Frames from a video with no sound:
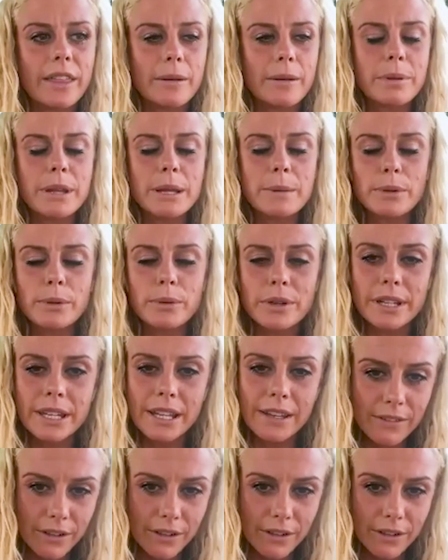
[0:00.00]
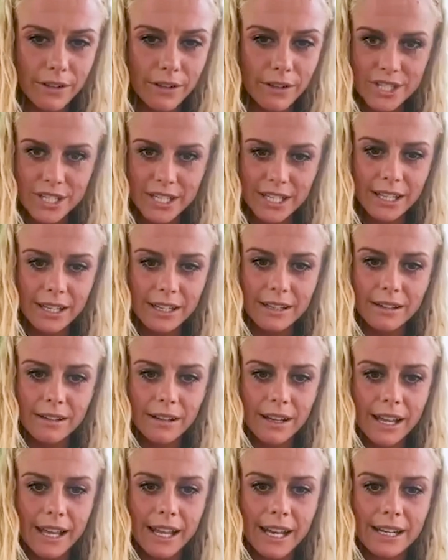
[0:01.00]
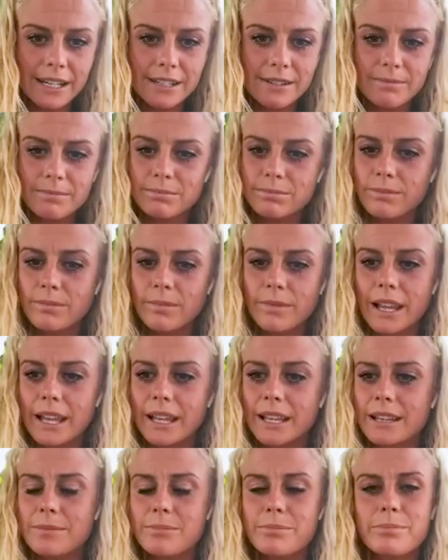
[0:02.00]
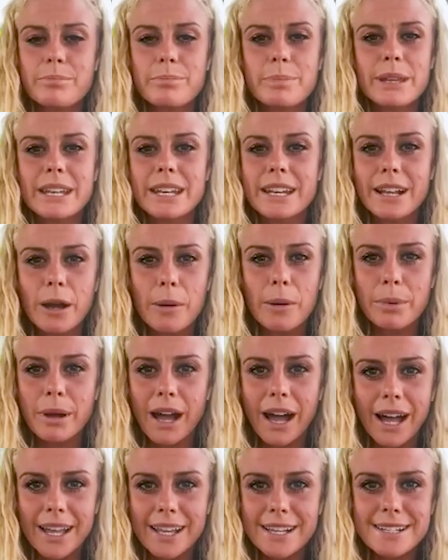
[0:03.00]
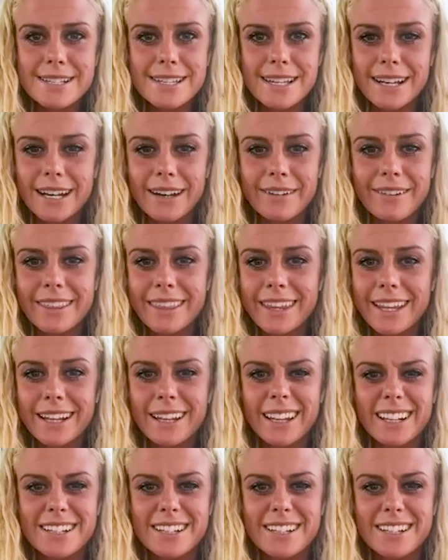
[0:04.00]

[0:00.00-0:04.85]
that people were giving her shit and like beating up guys and everything.